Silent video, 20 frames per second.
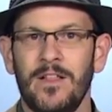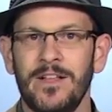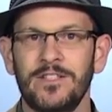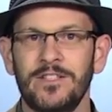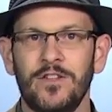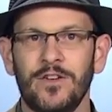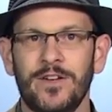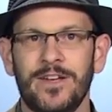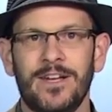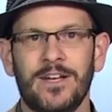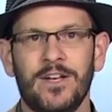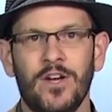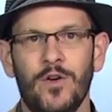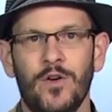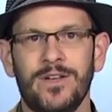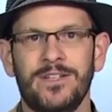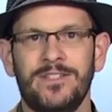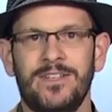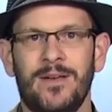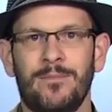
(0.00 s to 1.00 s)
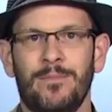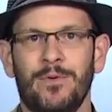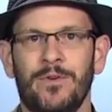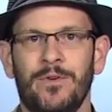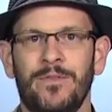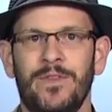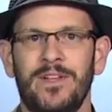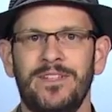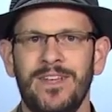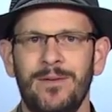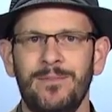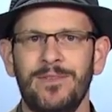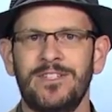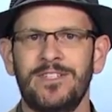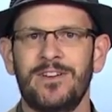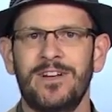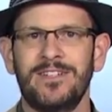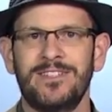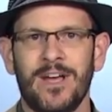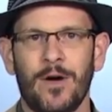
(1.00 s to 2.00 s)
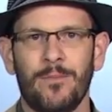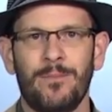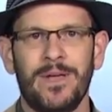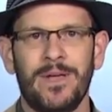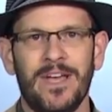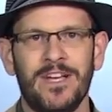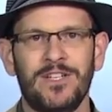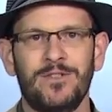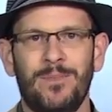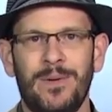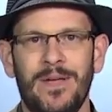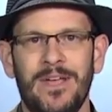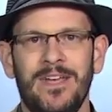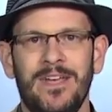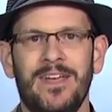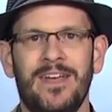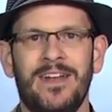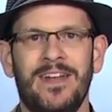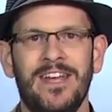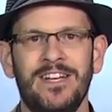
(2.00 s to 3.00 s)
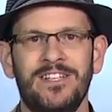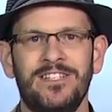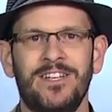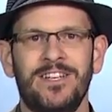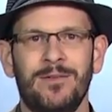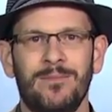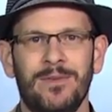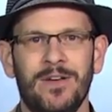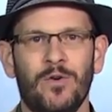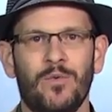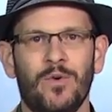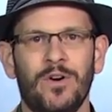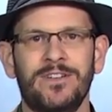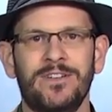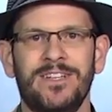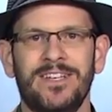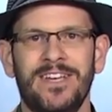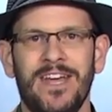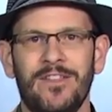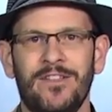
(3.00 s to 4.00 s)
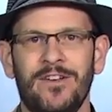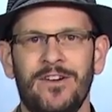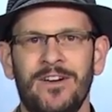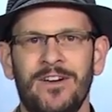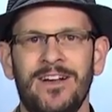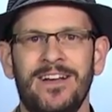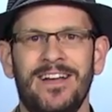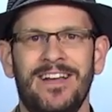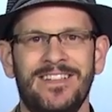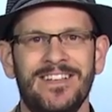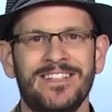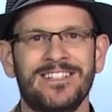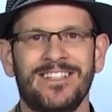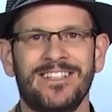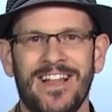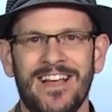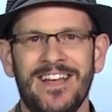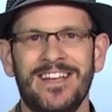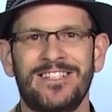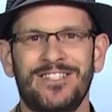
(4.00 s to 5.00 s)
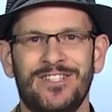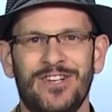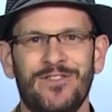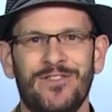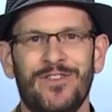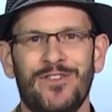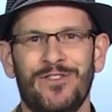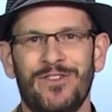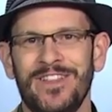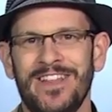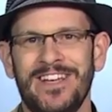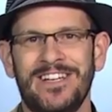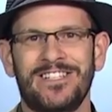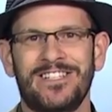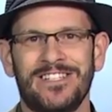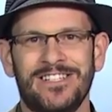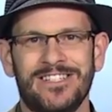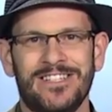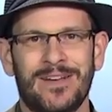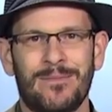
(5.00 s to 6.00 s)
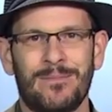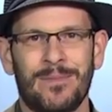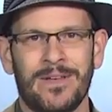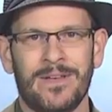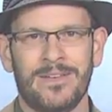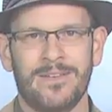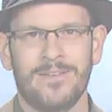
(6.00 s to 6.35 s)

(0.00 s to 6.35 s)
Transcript: Let's look at a code example that demonstrates how PHP and HTML work together in this client-server relationship.